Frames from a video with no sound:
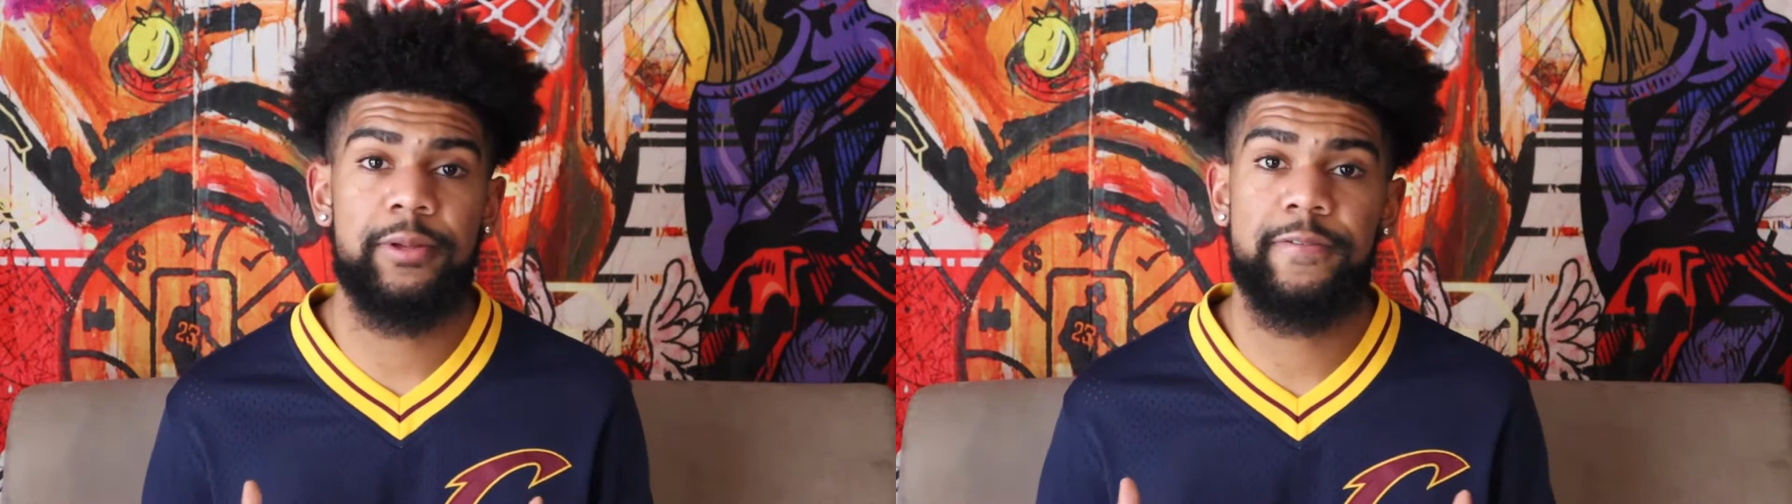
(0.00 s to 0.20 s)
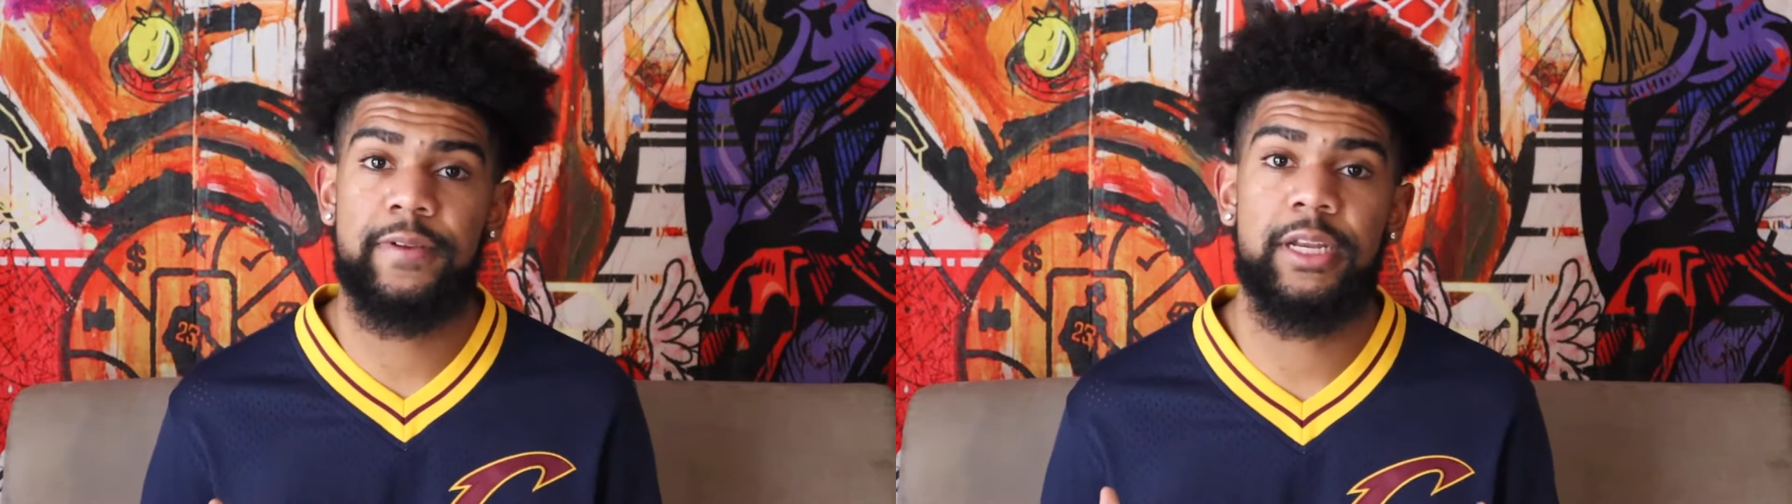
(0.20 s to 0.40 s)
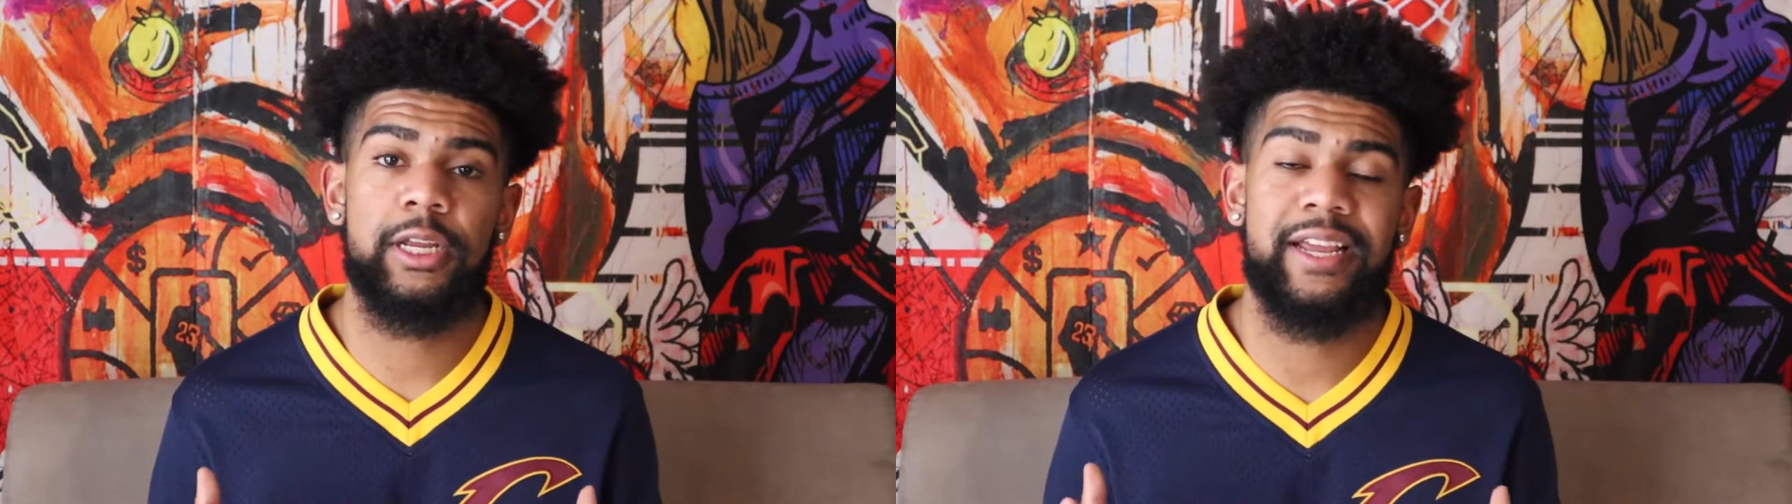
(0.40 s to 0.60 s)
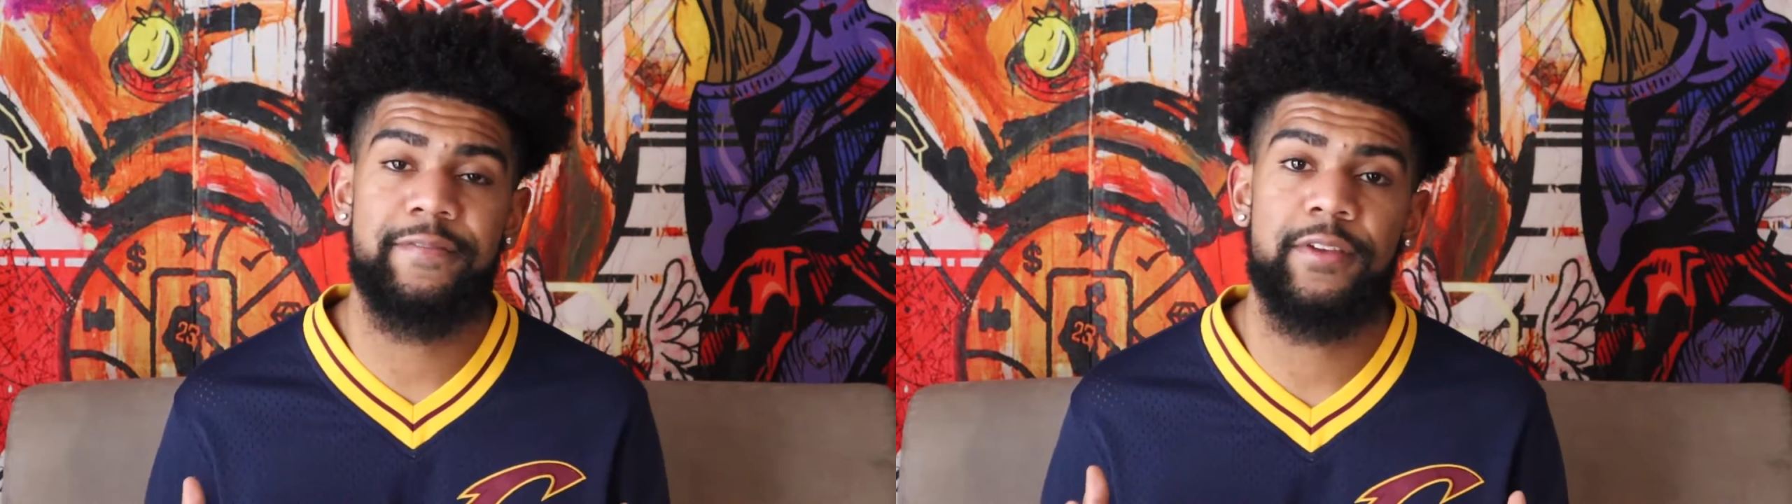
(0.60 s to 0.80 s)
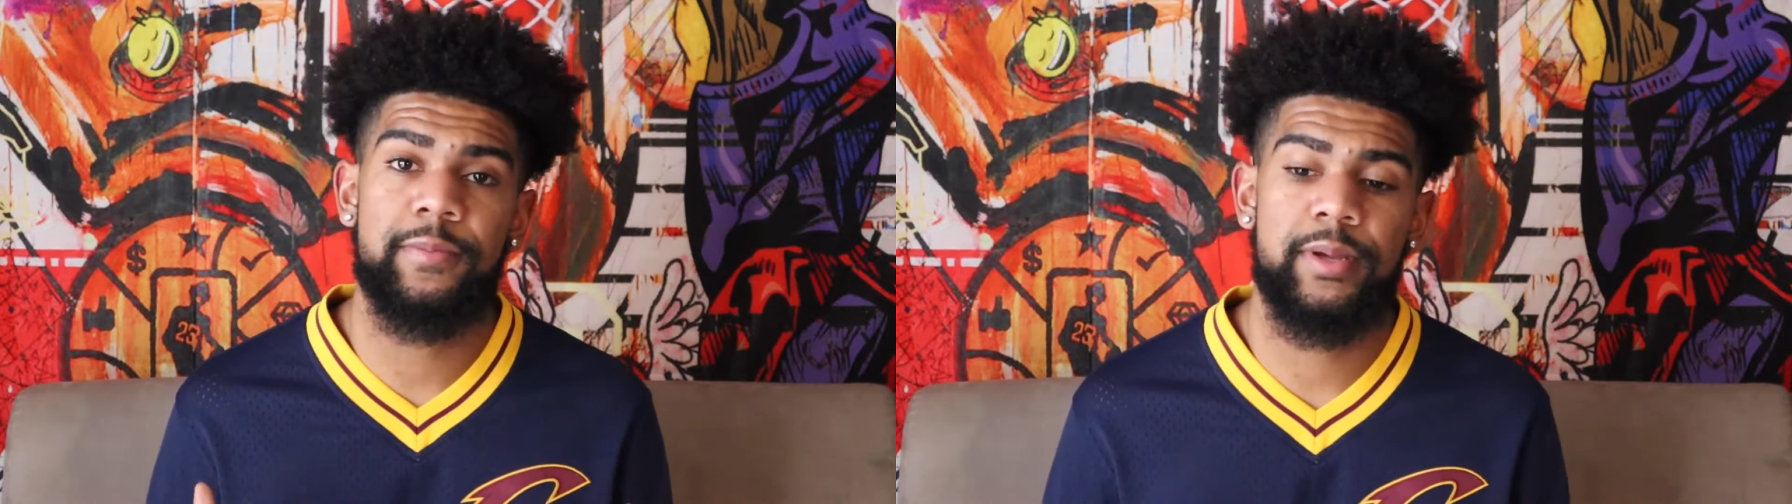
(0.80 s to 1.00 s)
defending
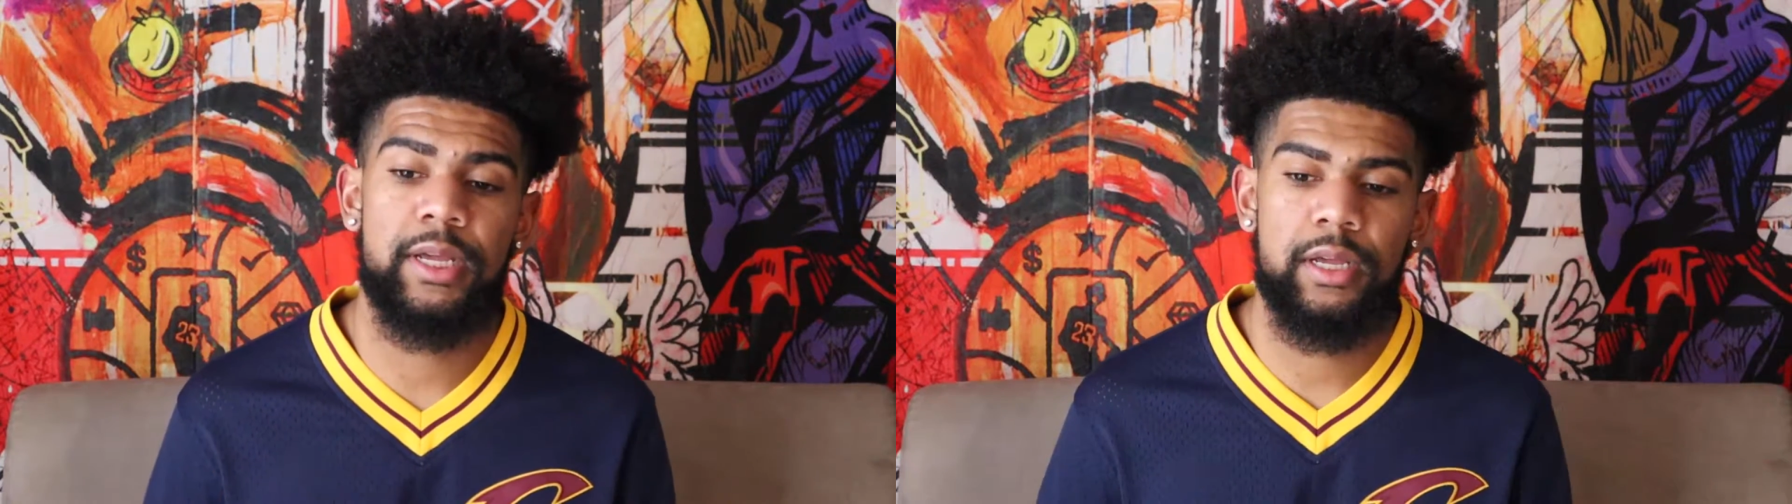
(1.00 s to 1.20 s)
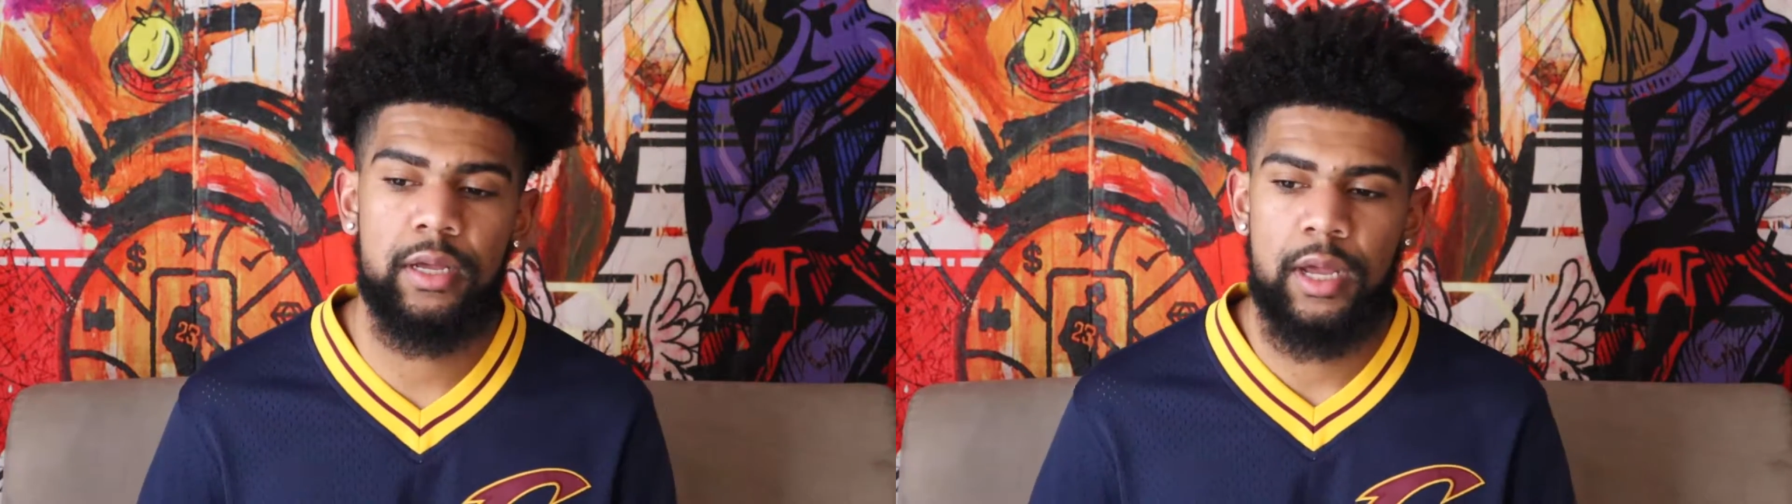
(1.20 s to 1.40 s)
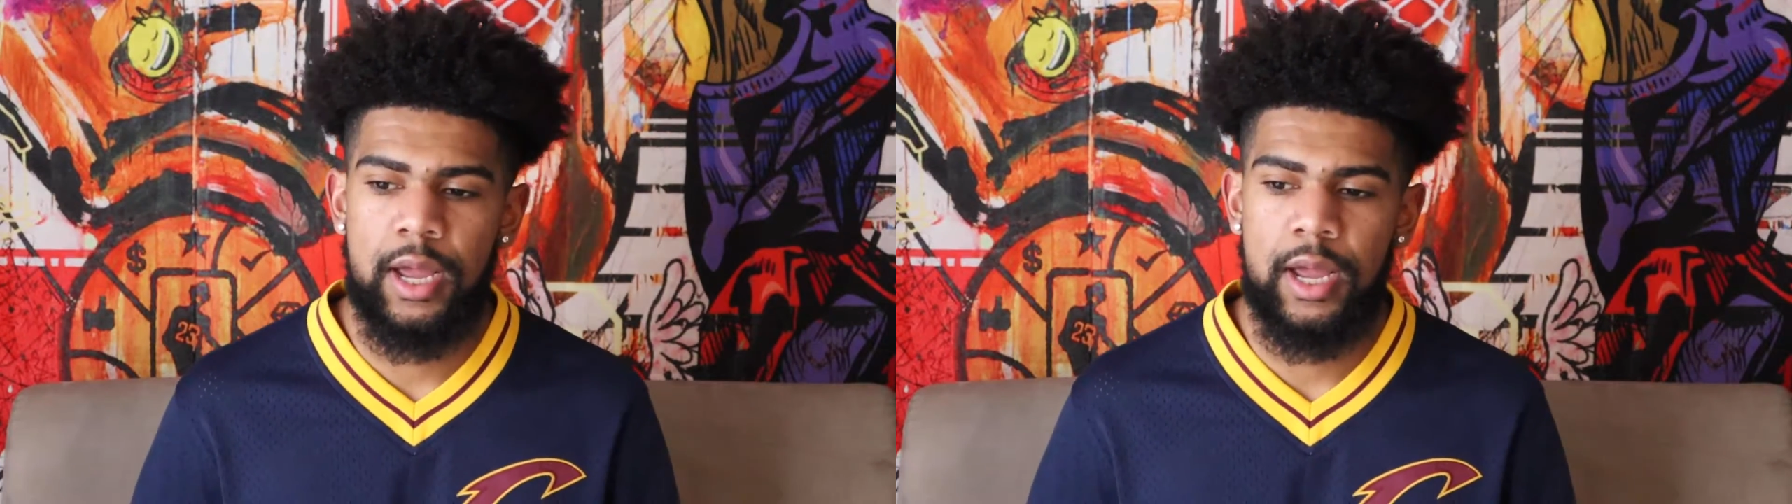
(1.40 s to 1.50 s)
MVP,